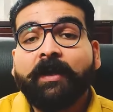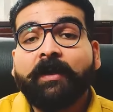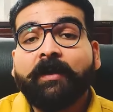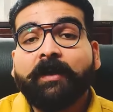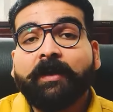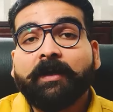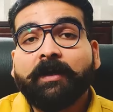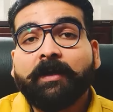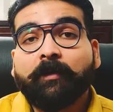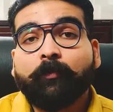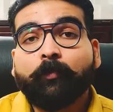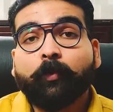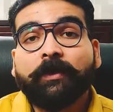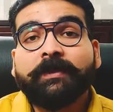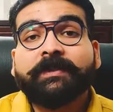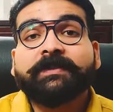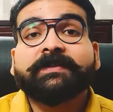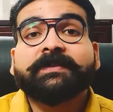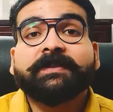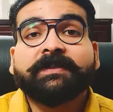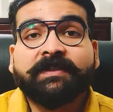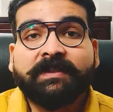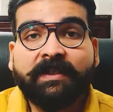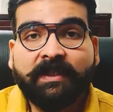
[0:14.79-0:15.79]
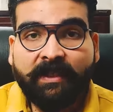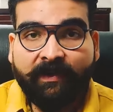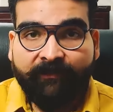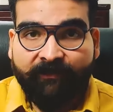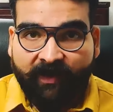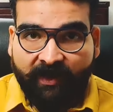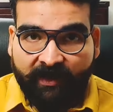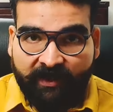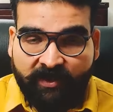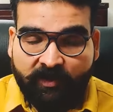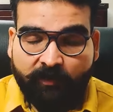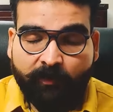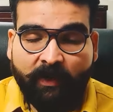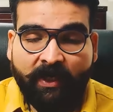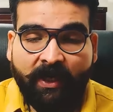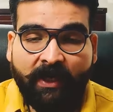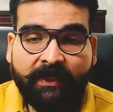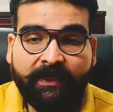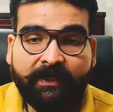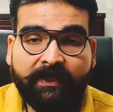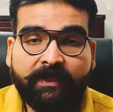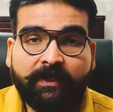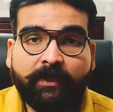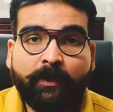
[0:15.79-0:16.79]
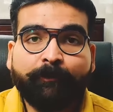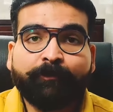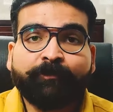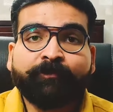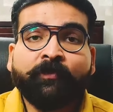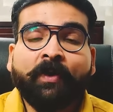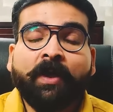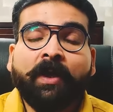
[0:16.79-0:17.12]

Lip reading: What is the significance behind it?